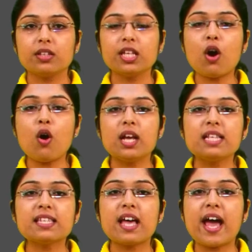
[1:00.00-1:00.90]
The
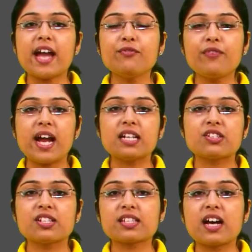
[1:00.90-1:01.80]
oils and fats
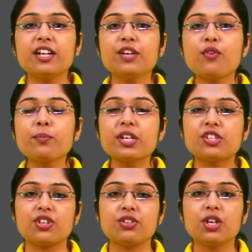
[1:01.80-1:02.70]
discarded from
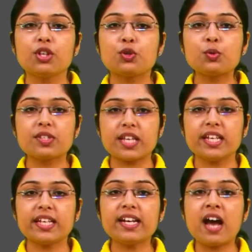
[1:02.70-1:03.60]
kitchen through
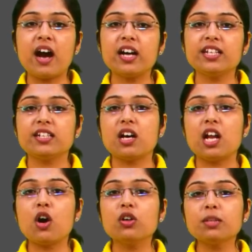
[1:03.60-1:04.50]
sink can harden
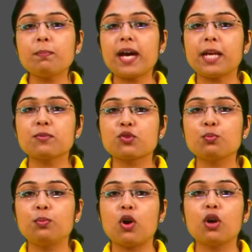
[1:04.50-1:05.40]
along the pipes to
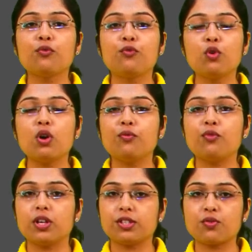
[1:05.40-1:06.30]
block flow of
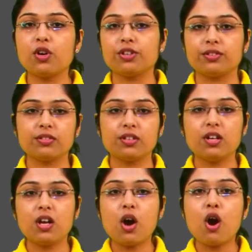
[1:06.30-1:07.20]
wastewater.
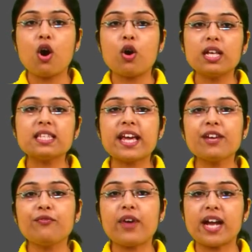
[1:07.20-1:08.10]
Oils
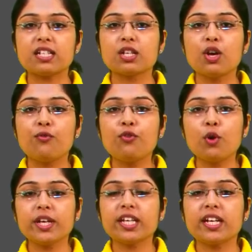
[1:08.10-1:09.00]
and fats
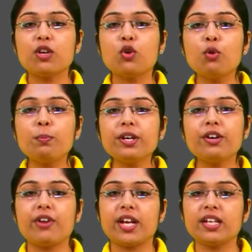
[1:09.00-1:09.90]
flowing in an open
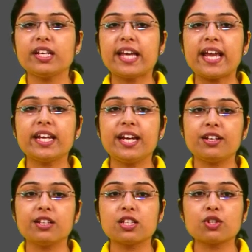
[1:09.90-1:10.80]
drain can
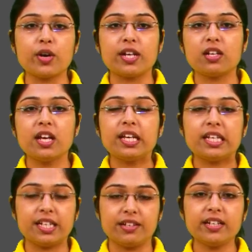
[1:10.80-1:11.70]
enter the soil.
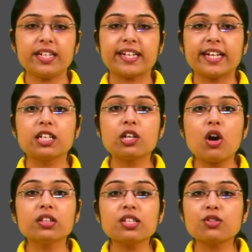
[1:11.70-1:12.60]
Here it can
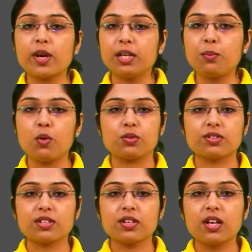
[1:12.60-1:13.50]
clog the soil pores.